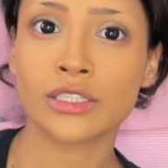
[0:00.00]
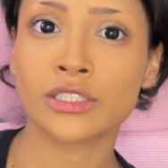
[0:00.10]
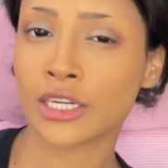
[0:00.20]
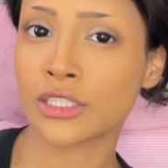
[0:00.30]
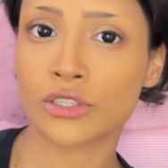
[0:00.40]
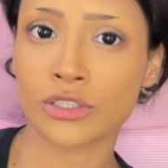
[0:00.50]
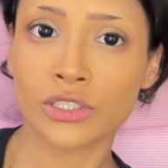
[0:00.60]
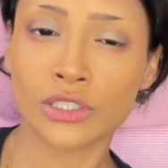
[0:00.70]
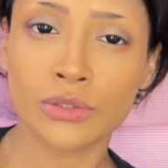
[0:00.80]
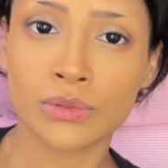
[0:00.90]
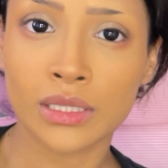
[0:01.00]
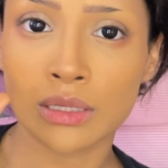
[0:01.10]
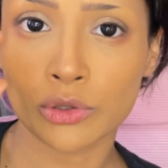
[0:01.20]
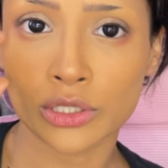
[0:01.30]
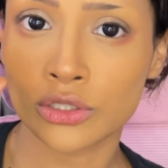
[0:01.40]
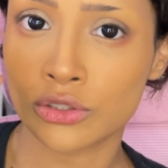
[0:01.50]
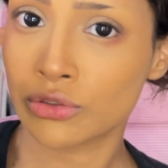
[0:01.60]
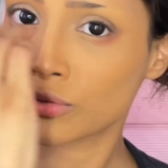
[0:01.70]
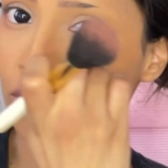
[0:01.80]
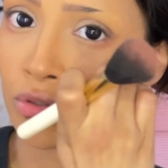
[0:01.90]
Chinese girls are doing the more
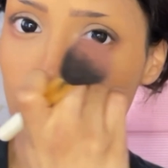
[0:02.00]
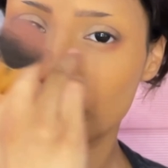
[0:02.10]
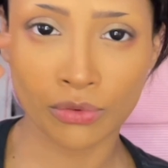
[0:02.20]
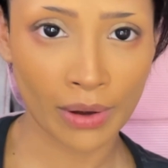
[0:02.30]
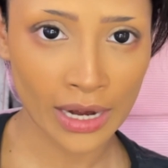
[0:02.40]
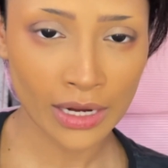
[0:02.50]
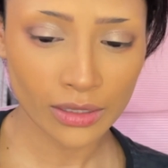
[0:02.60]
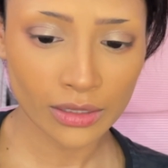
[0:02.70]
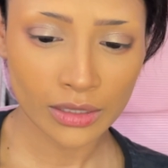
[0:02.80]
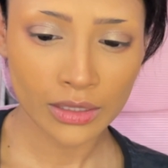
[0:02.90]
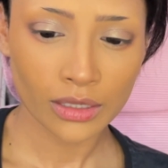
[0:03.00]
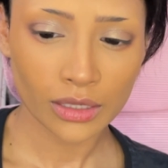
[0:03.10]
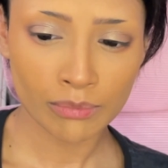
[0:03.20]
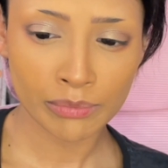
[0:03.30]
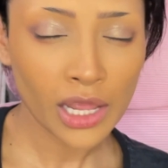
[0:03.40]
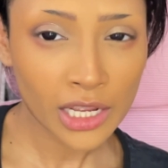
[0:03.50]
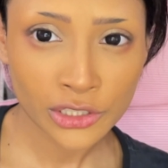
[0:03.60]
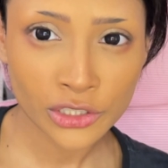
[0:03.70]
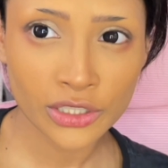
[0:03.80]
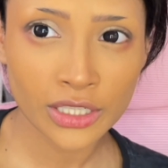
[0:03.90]
straight
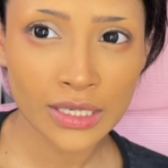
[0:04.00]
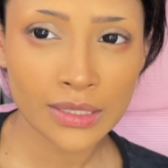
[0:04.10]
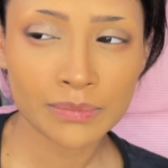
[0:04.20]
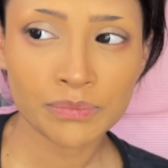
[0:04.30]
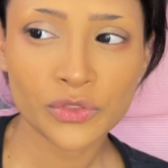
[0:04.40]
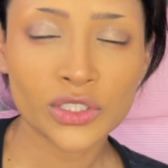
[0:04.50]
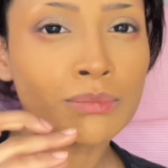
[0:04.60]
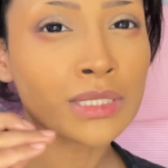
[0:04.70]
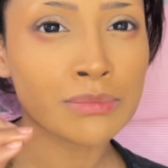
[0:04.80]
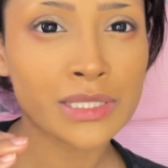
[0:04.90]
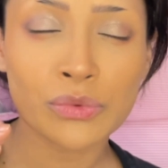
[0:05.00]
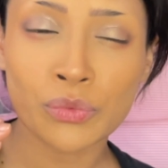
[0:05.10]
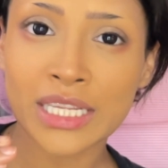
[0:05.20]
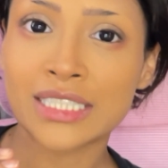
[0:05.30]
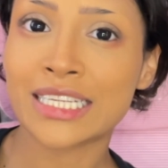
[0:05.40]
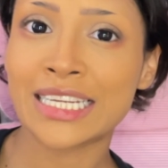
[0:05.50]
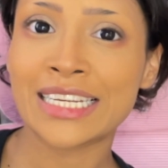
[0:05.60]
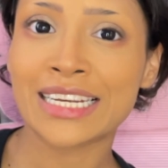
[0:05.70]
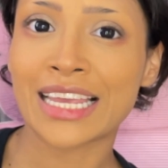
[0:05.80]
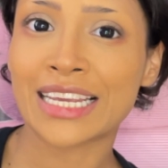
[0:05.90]
blush. Sometimes when it's
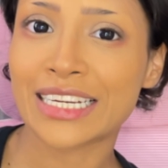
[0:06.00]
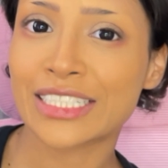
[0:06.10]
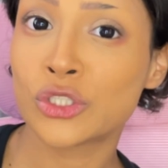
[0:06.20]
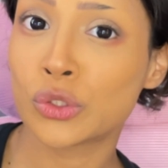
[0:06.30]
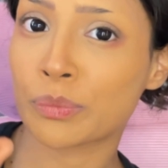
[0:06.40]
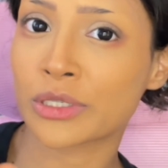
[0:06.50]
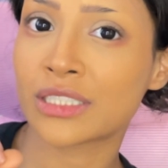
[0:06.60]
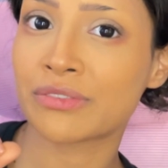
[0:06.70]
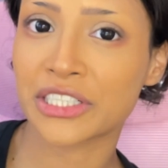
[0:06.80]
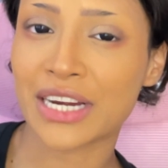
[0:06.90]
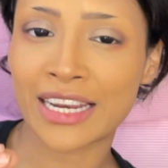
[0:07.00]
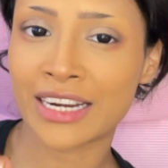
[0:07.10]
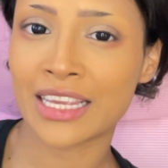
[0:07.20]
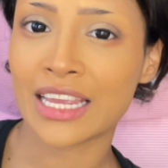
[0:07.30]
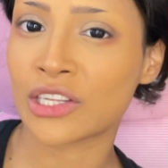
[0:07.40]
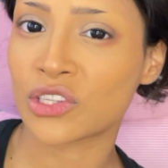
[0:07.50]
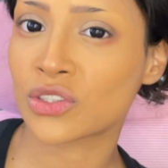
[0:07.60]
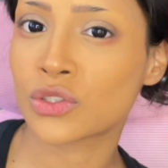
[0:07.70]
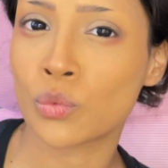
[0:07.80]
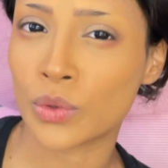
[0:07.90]
in like super severe editing, it
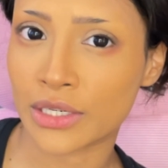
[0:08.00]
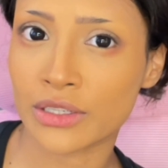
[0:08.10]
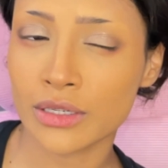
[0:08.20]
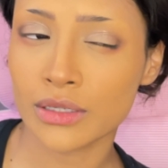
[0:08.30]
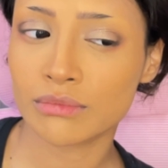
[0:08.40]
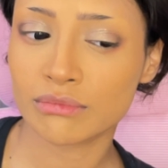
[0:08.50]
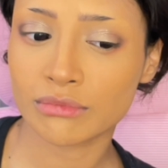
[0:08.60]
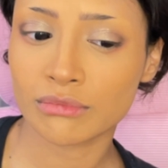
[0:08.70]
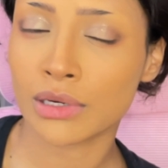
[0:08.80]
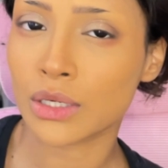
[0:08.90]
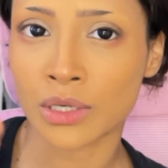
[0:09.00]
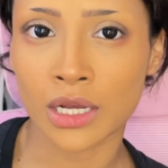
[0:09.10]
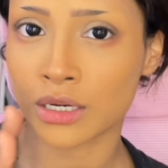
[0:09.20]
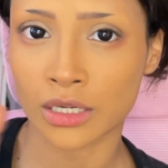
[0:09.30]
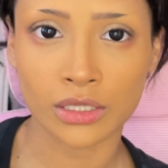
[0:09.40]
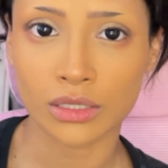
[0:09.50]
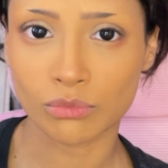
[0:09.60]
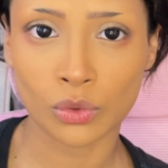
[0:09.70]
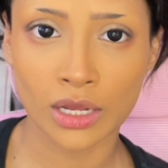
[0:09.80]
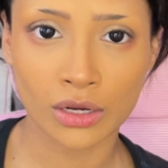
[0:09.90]
looks weird, but we're not
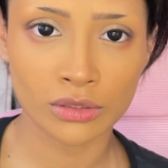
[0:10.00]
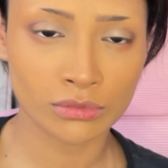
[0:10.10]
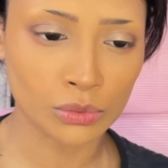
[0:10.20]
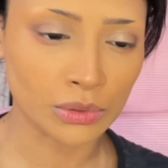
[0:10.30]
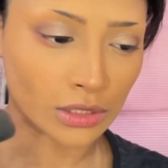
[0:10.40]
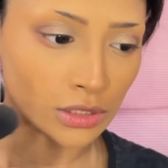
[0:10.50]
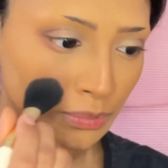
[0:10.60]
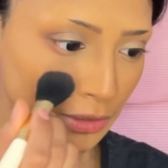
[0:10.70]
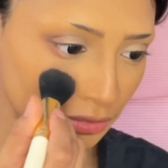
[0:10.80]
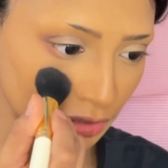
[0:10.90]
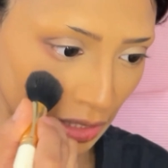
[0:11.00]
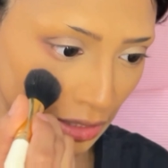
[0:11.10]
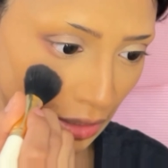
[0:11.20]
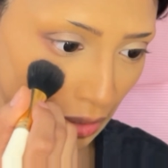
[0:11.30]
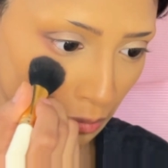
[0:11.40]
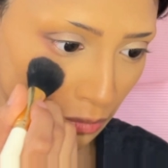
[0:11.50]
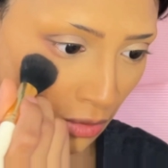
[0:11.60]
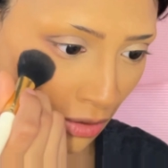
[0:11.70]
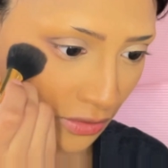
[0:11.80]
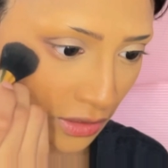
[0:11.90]
doing super severe editing,
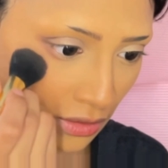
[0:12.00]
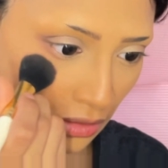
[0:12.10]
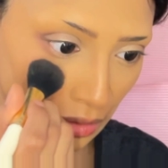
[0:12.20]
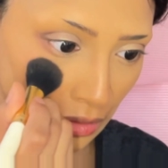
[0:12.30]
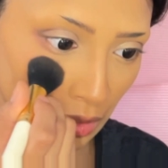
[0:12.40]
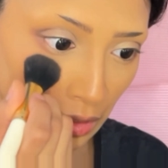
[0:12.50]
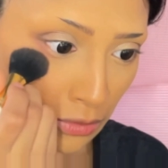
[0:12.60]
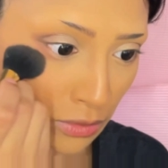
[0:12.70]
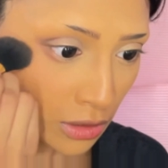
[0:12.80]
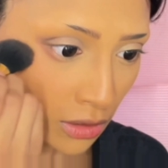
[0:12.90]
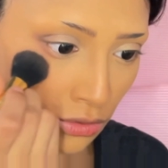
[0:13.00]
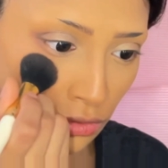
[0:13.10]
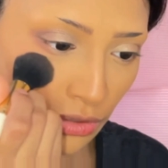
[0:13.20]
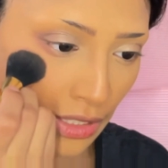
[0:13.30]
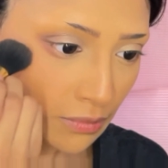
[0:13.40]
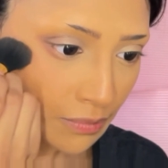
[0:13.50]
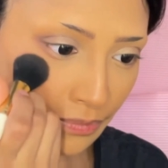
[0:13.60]
obviously. We're just gonna go straight.